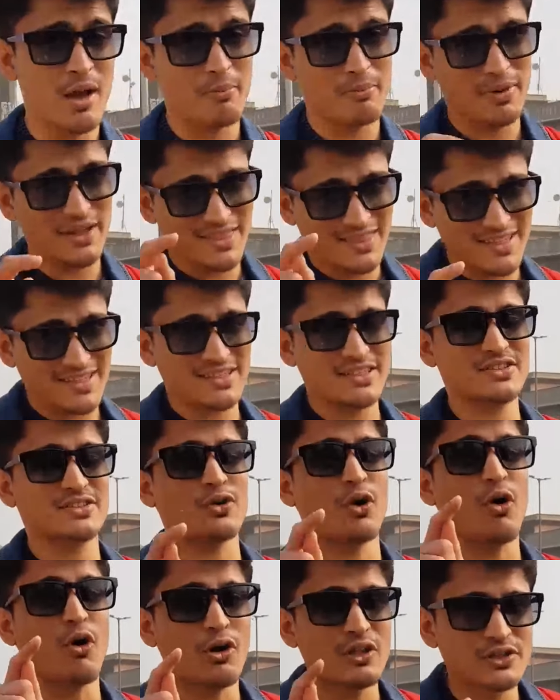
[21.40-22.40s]
But this is
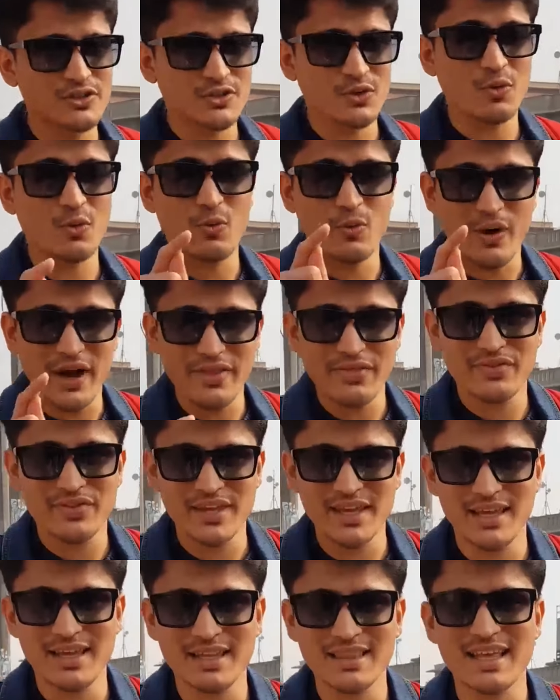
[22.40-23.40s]
also one
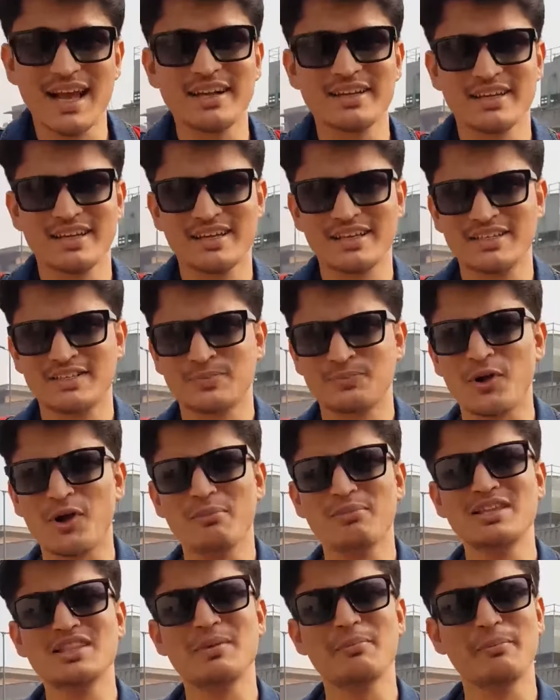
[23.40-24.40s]
thing that is
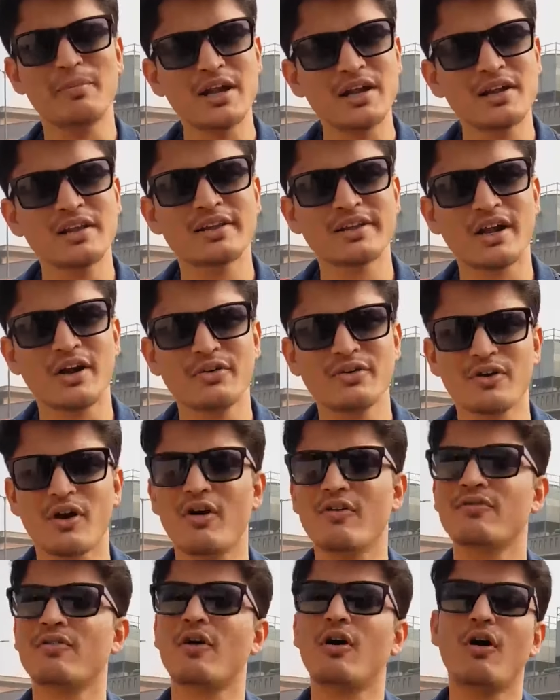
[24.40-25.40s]
probably the middle ground
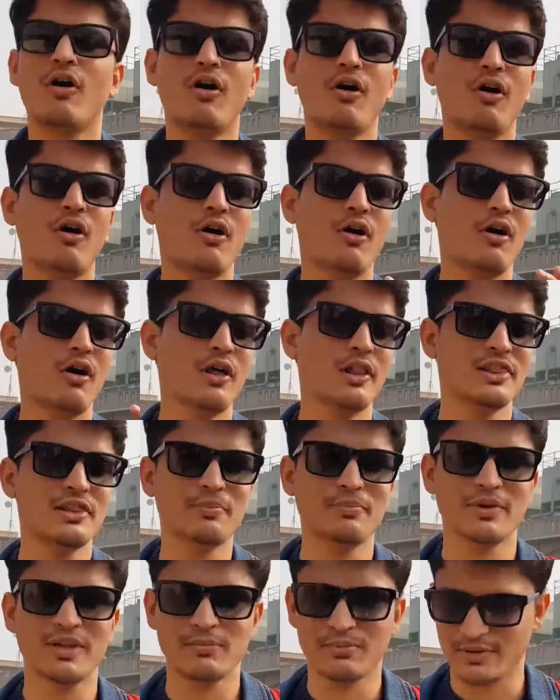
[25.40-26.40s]
of all the
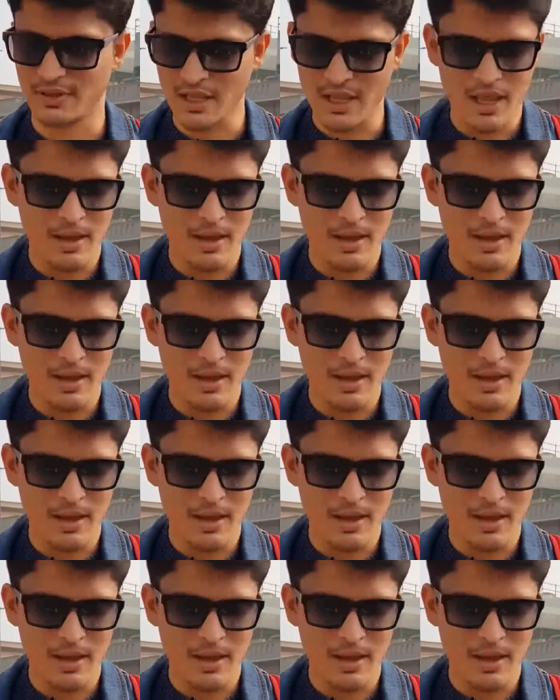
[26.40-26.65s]
people.